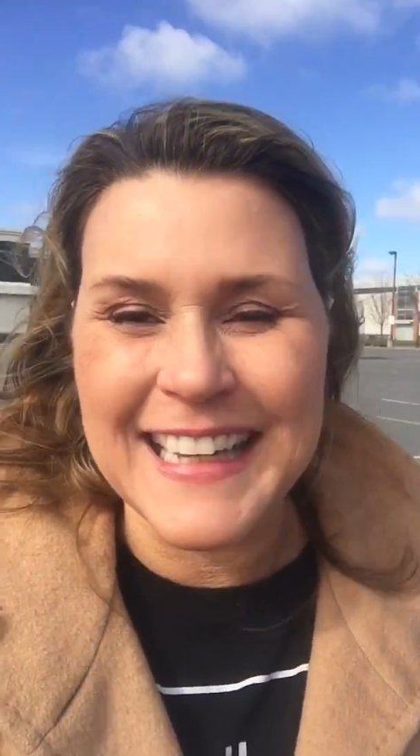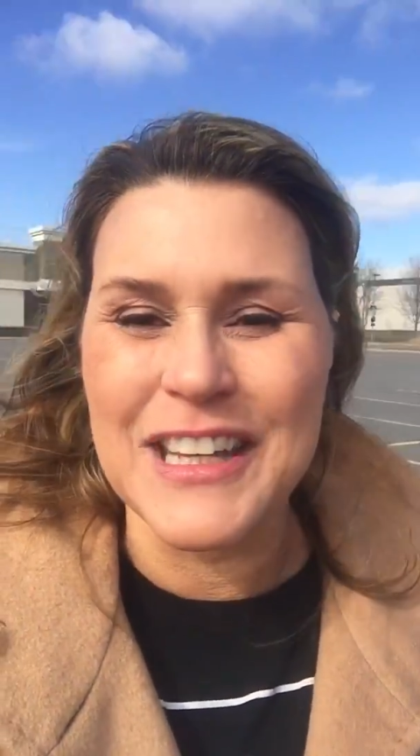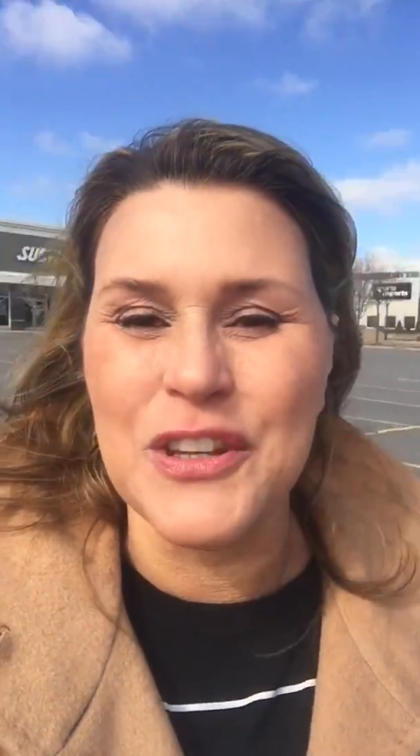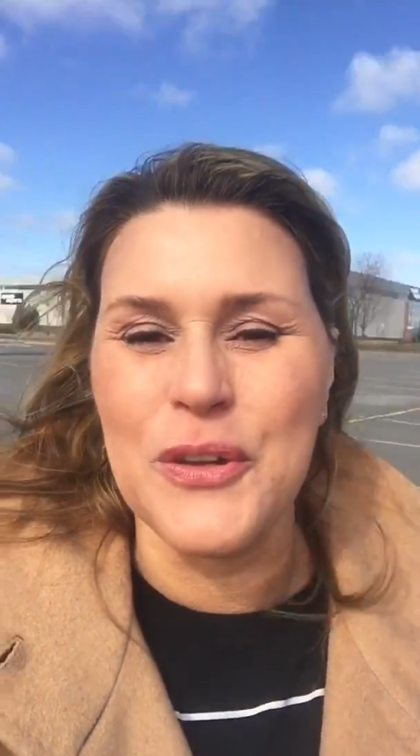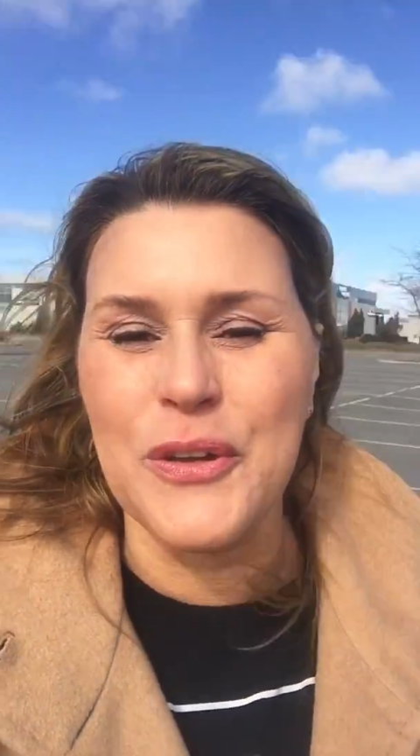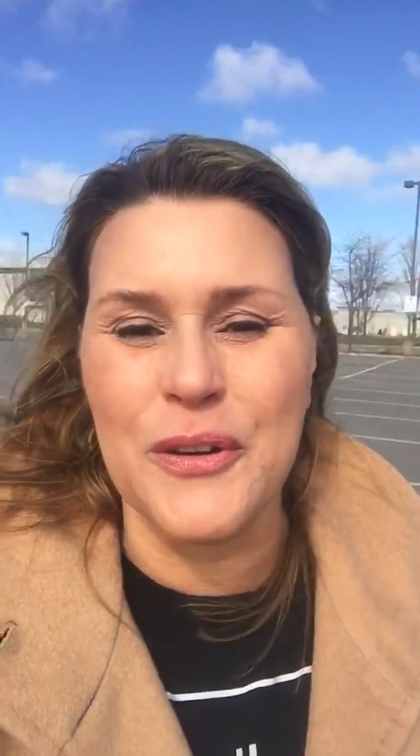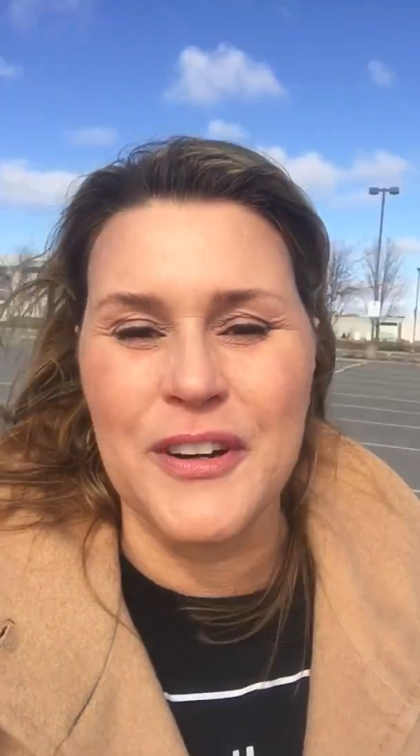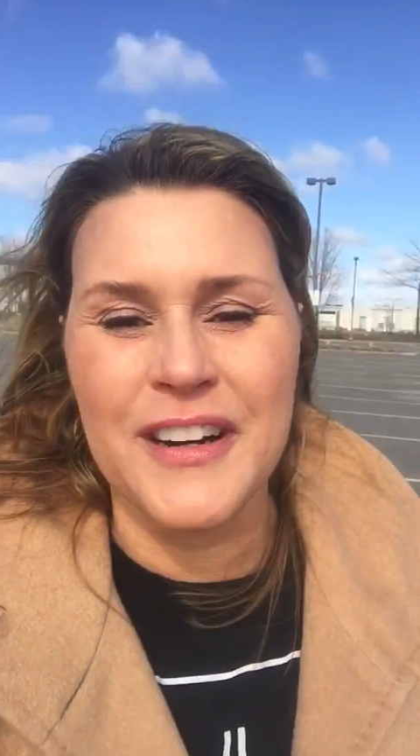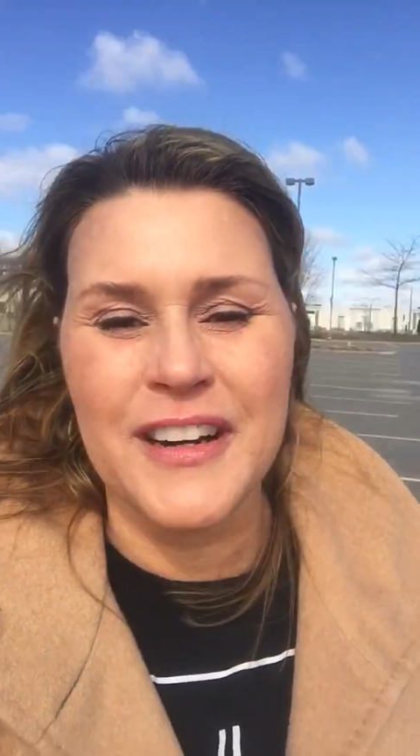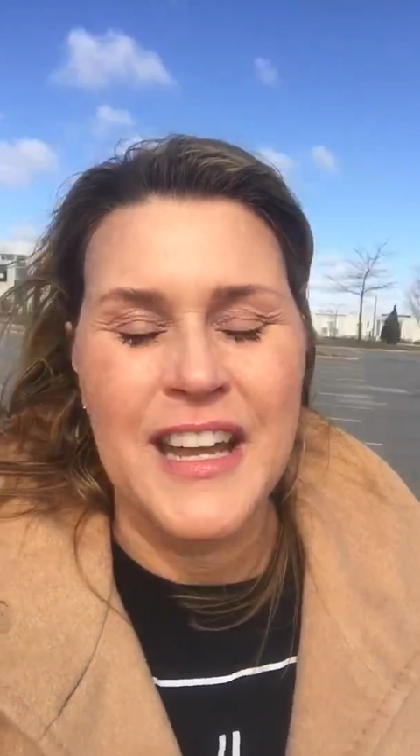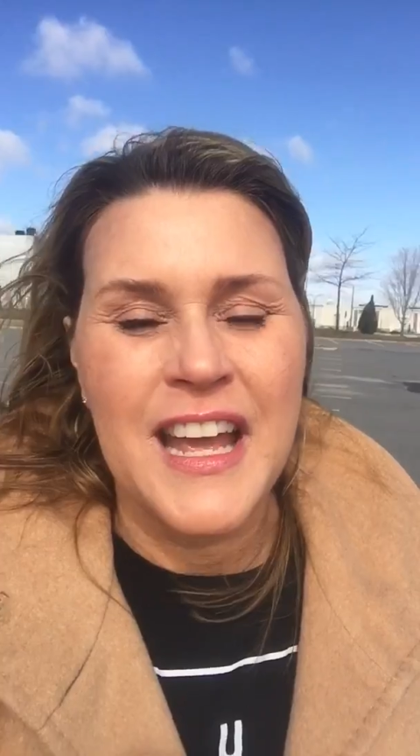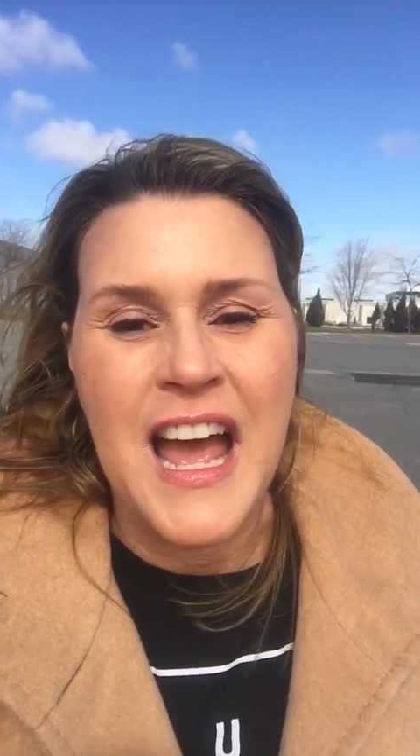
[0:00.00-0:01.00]
in New York,
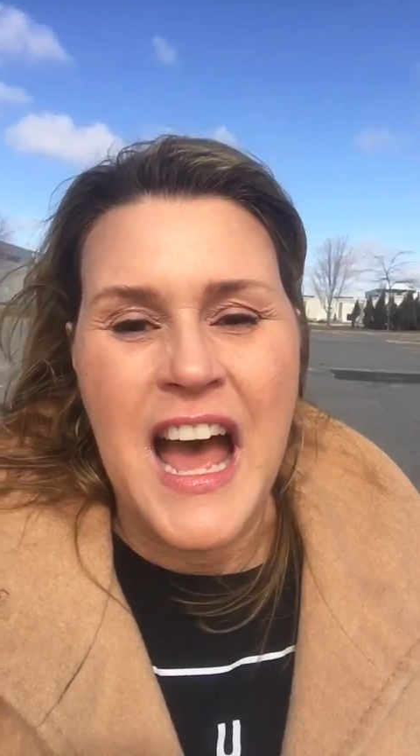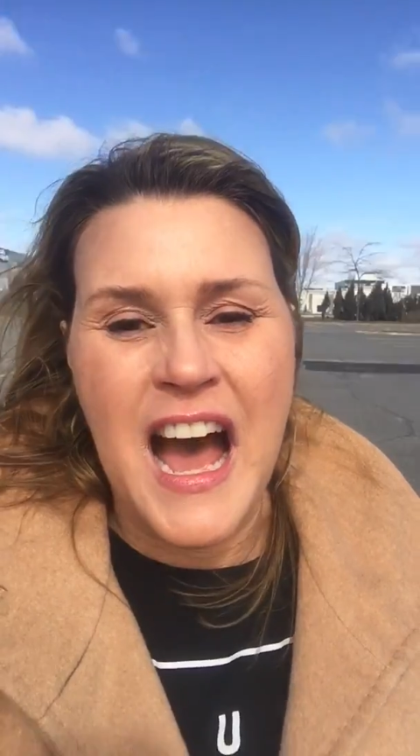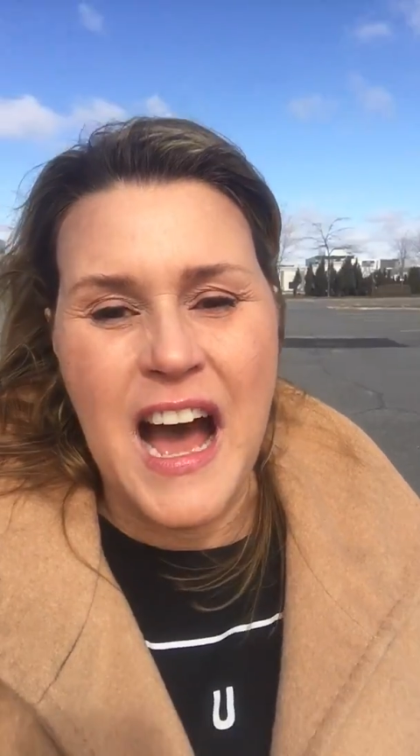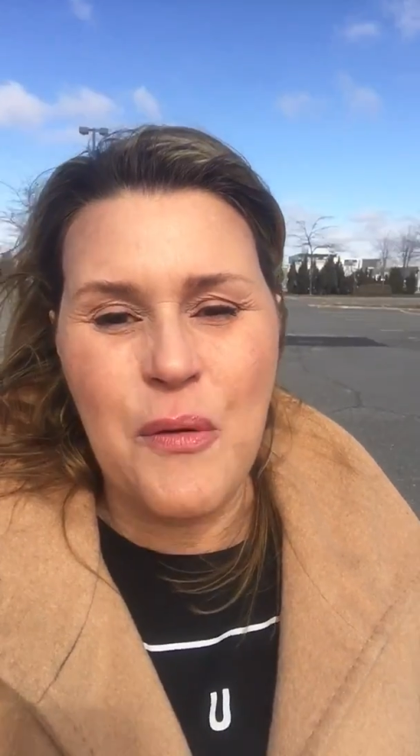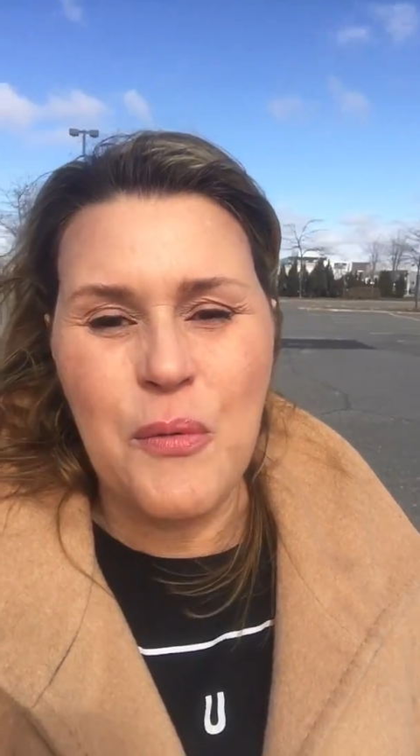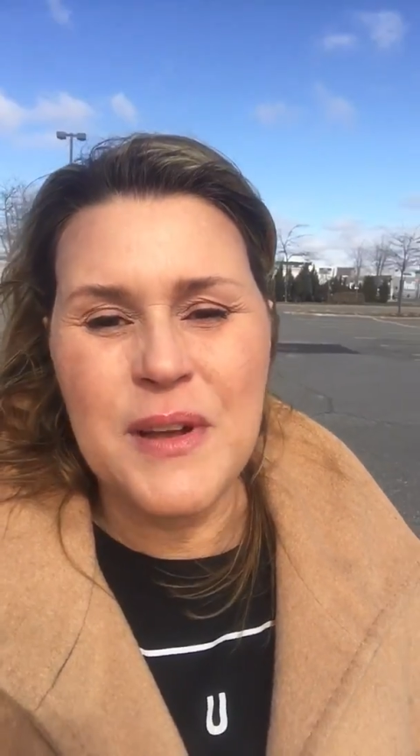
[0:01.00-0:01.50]
I